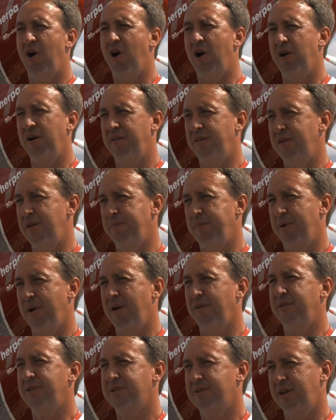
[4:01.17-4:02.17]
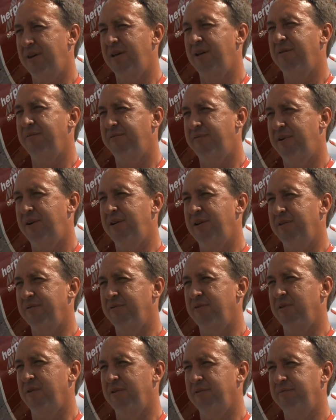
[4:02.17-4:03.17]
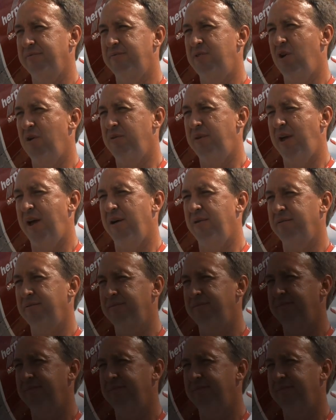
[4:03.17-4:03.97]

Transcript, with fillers: all of the above, it's going to get very difficult, no doubt.